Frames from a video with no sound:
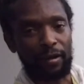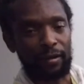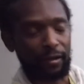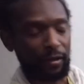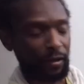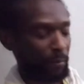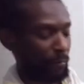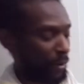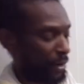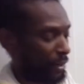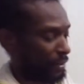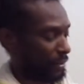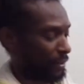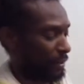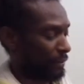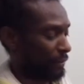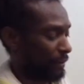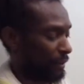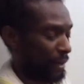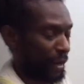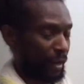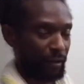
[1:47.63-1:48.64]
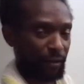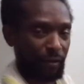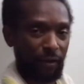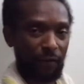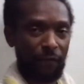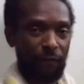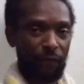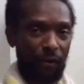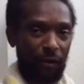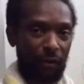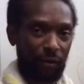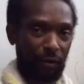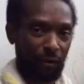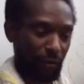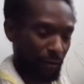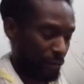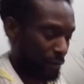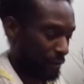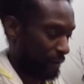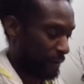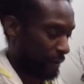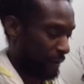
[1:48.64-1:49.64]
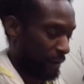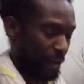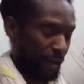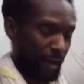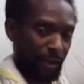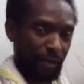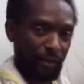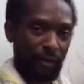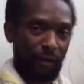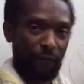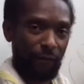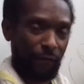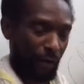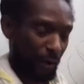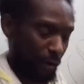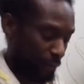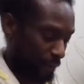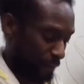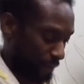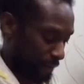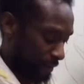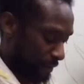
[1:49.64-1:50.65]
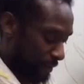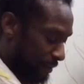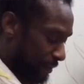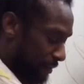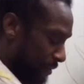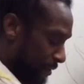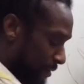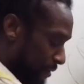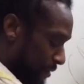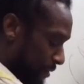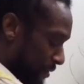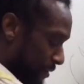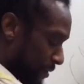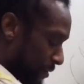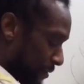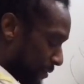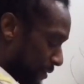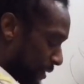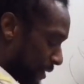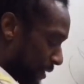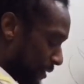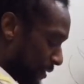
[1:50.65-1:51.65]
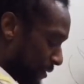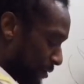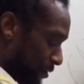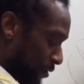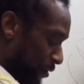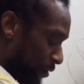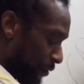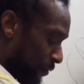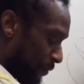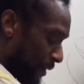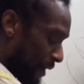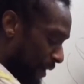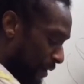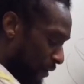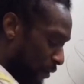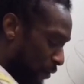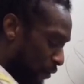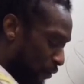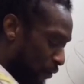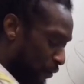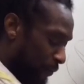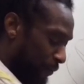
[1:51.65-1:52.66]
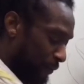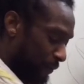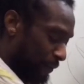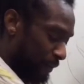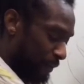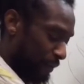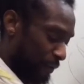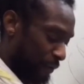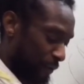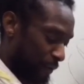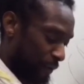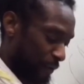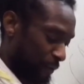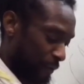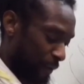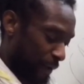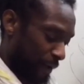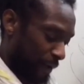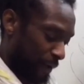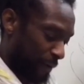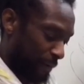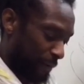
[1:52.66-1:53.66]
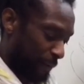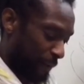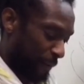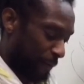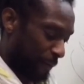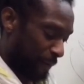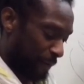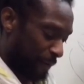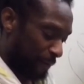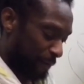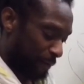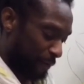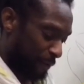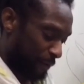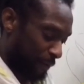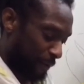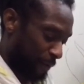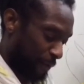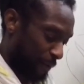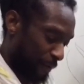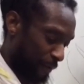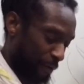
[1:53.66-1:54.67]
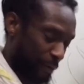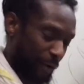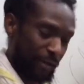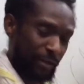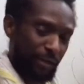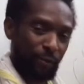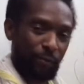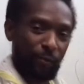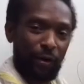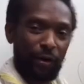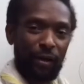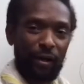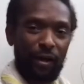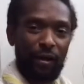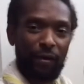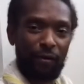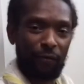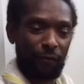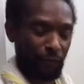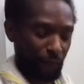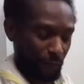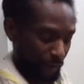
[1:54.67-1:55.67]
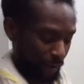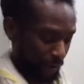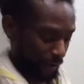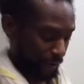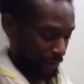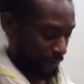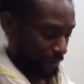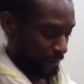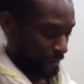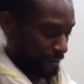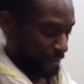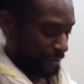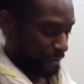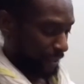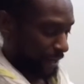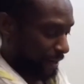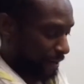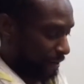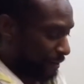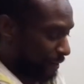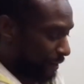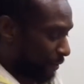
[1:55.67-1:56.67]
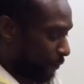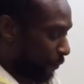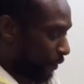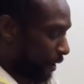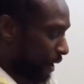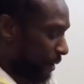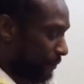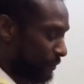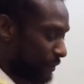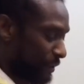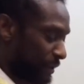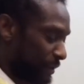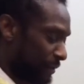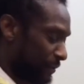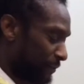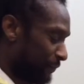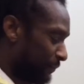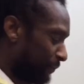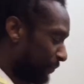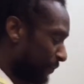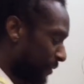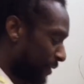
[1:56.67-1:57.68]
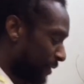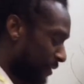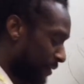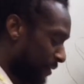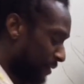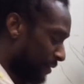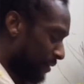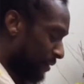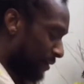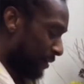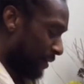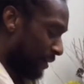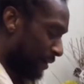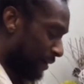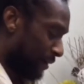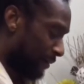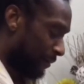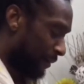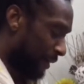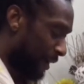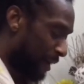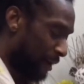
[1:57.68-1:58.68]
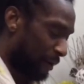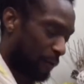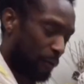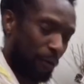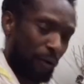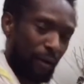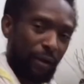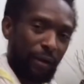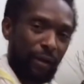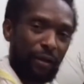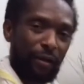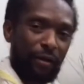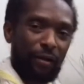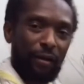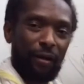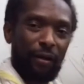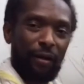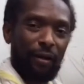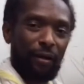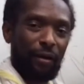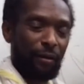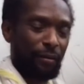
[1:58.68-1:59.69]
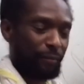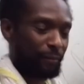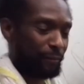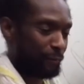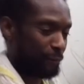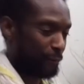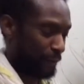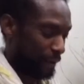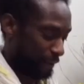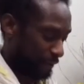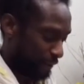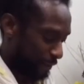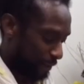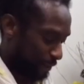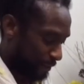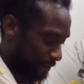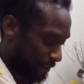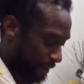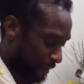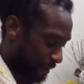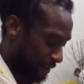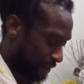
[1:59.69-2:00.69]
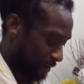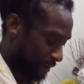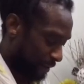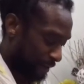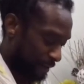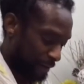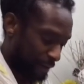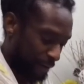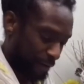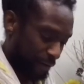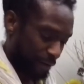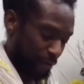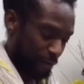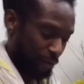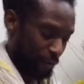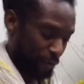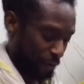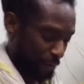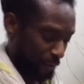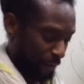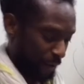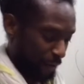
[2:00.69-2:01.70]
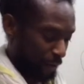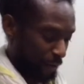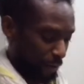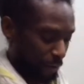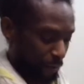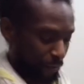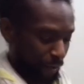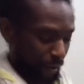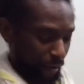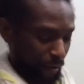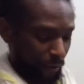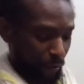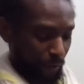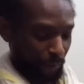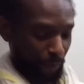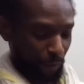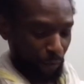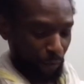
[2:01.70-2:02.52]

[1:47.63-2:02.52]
antibacterial, antifungal, antiviral. Okay, so at home, people are going crazy running out of sanitary wipes and alcoholic, whatever those things are. You can make your own at home.